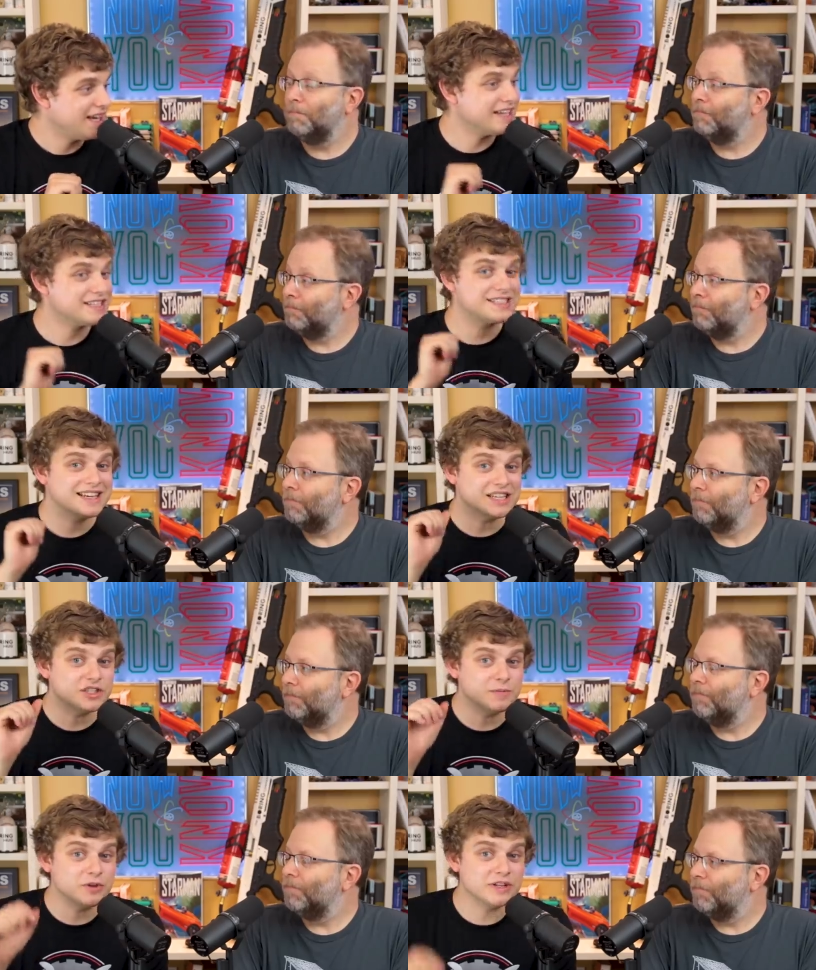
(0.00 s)
Speaker 1: It's
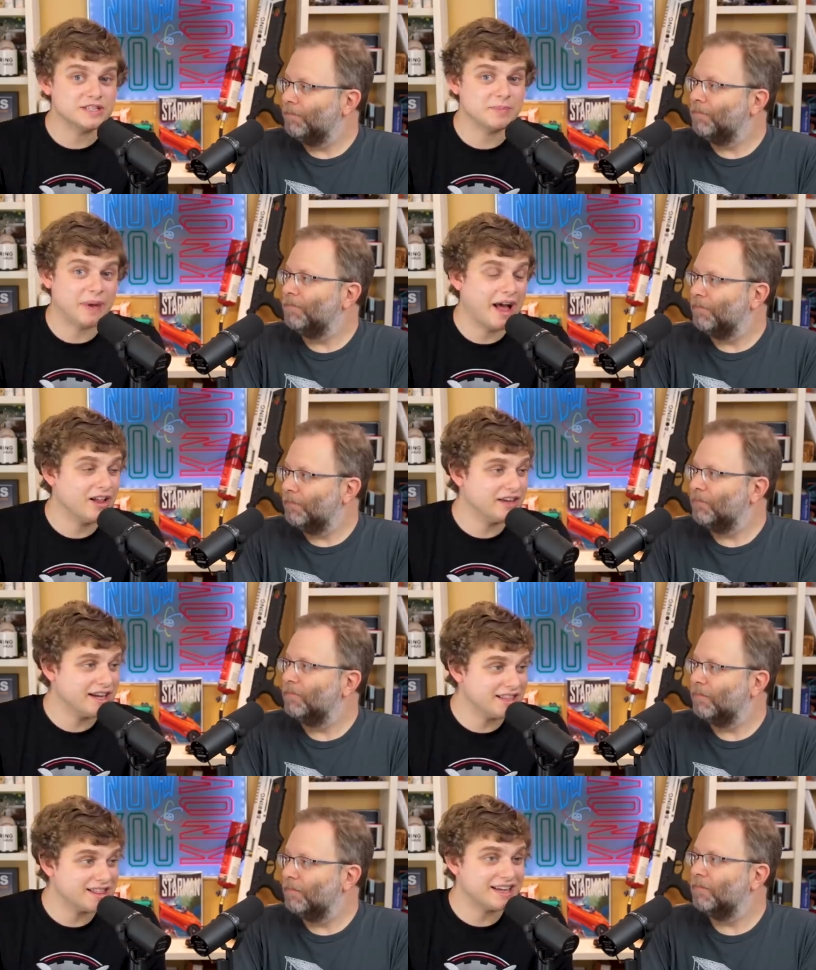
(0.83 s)
his
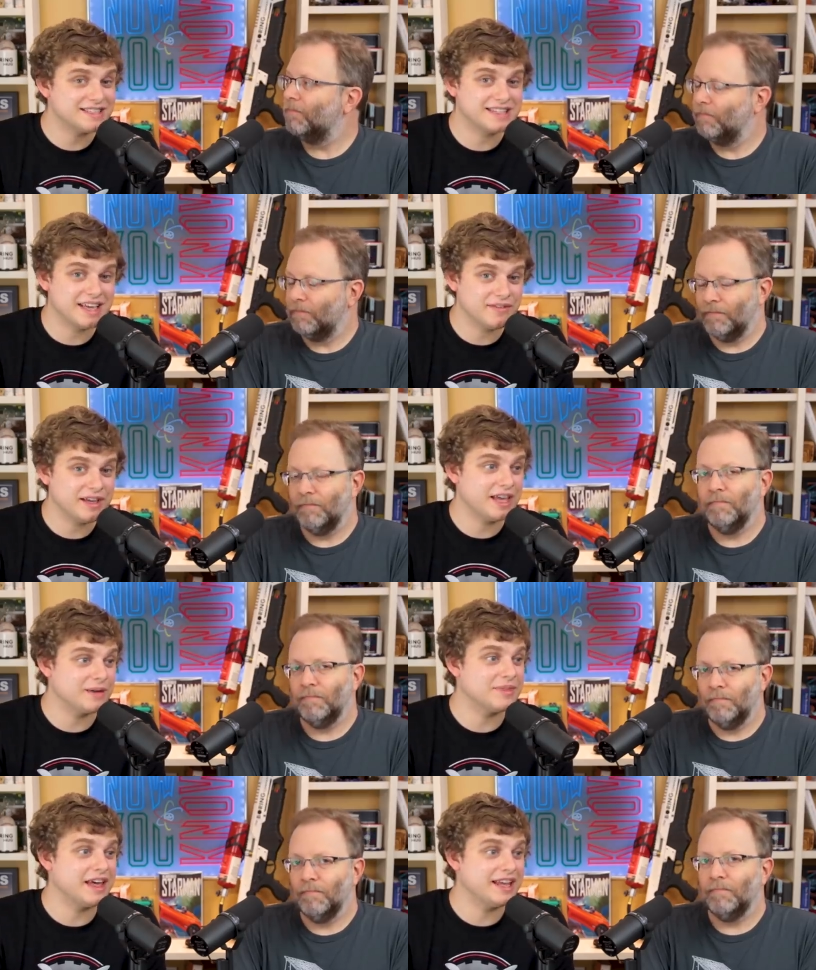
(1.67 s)
municipality that is giving
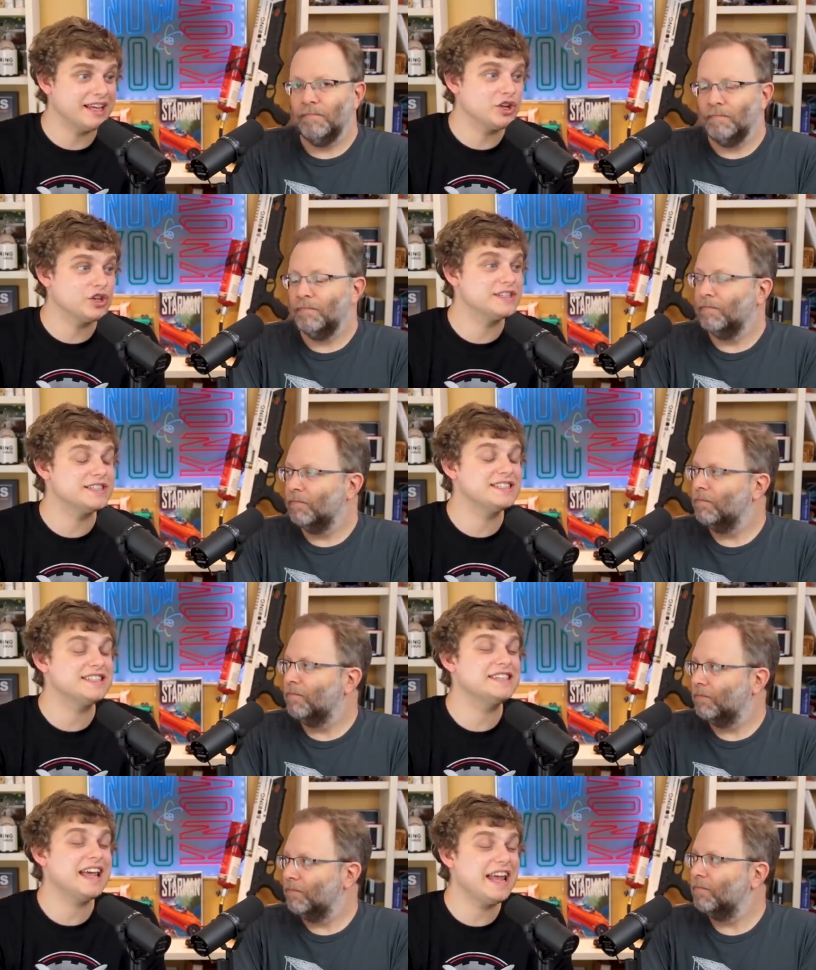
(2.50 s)
him that
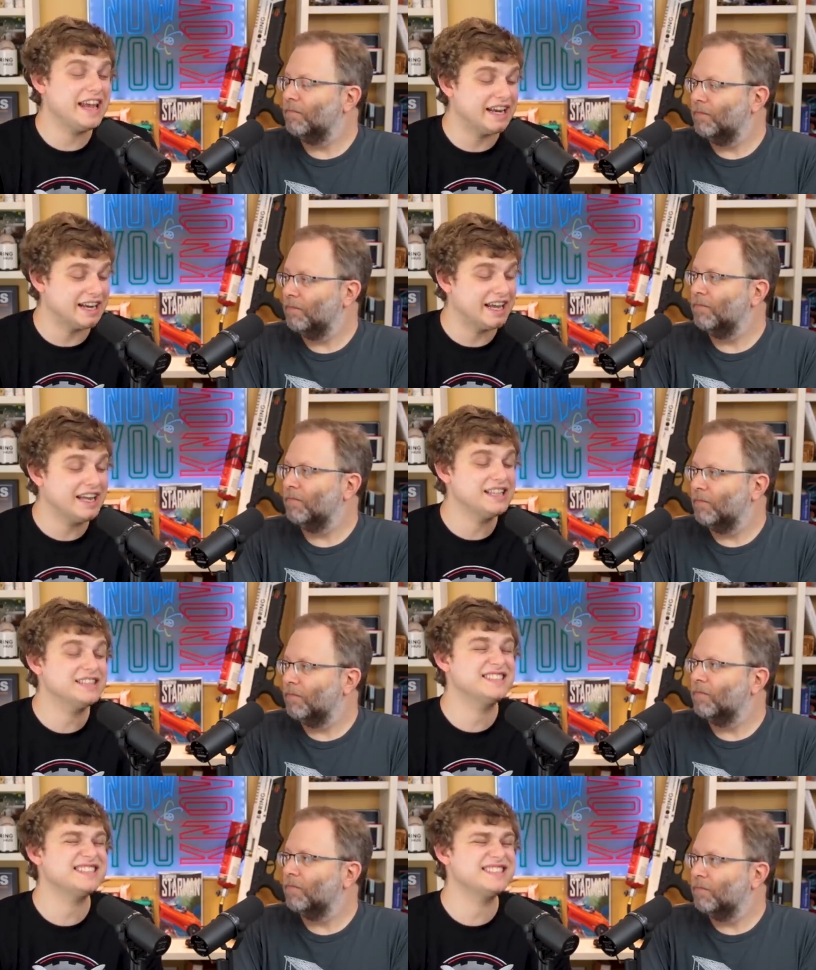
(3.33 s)
insane,
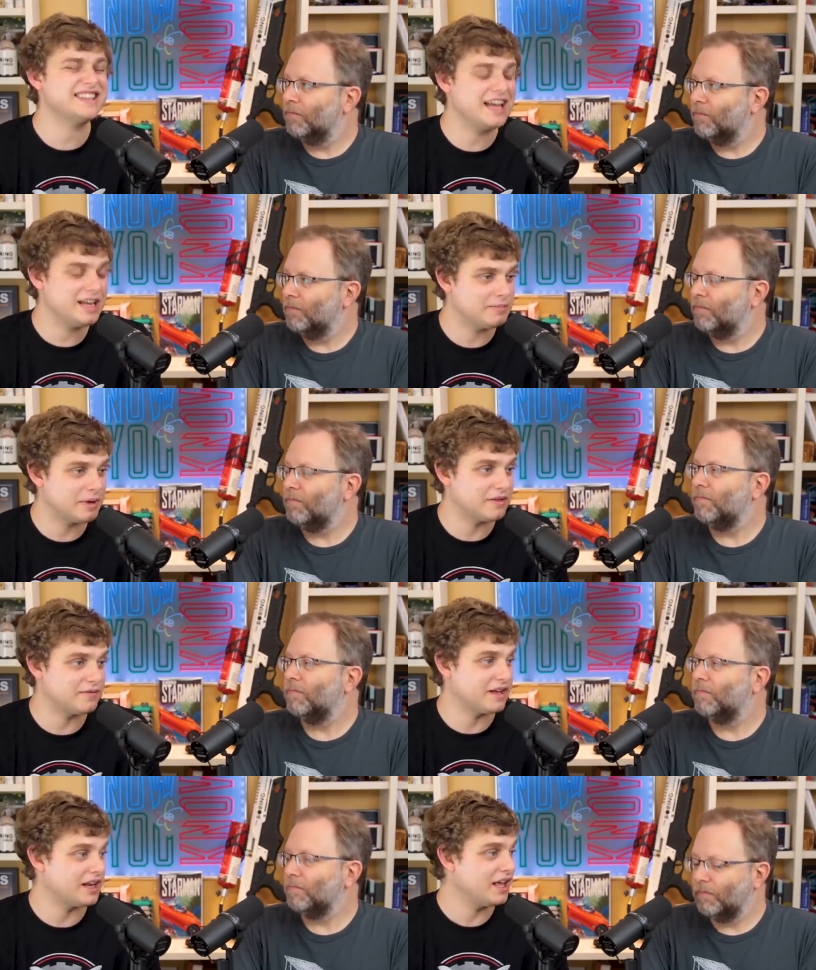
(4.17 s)
insane
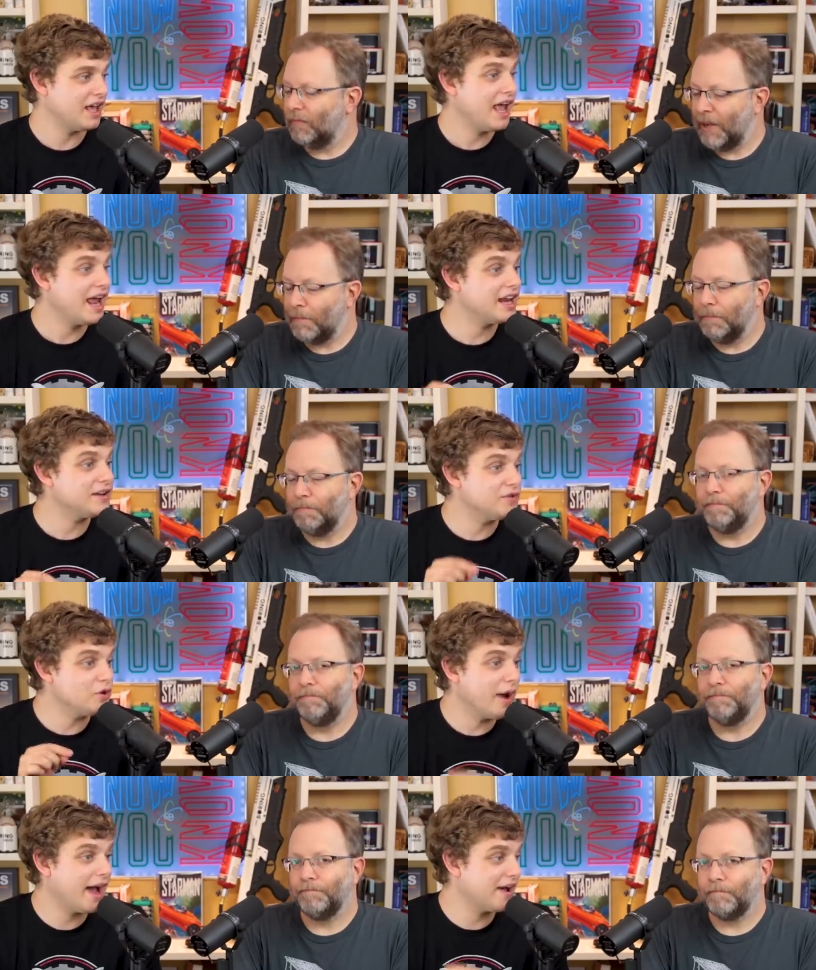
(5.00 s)
benefit. Yep. And if
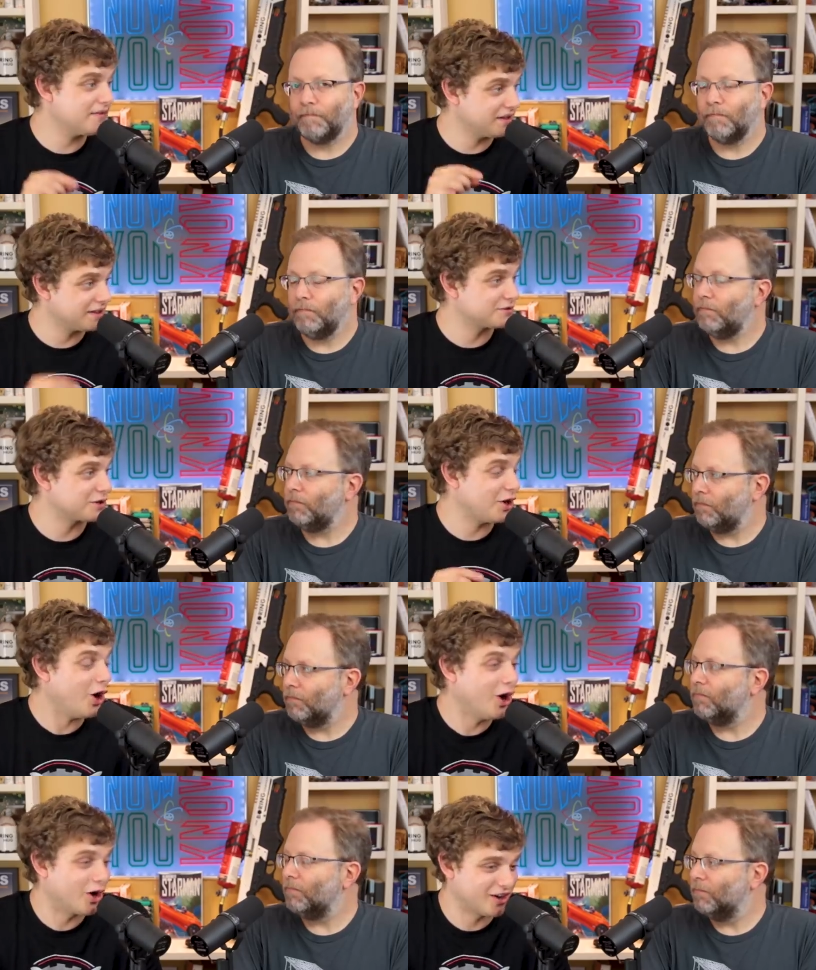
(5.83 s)
you have an electric
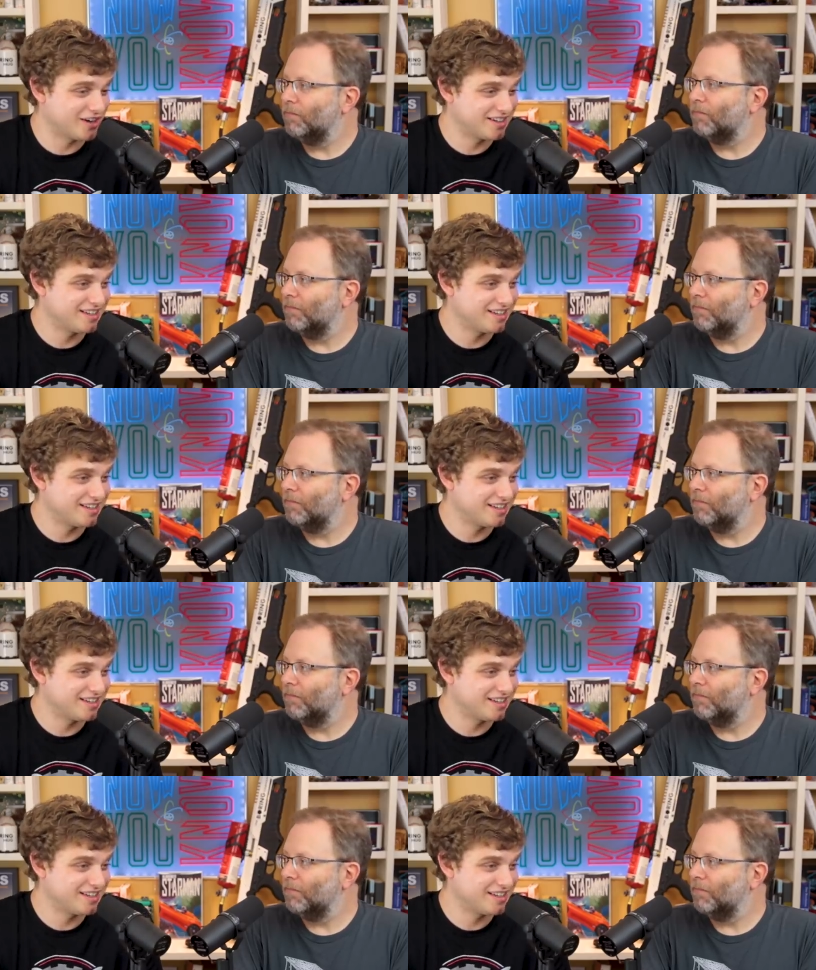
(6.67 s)
car,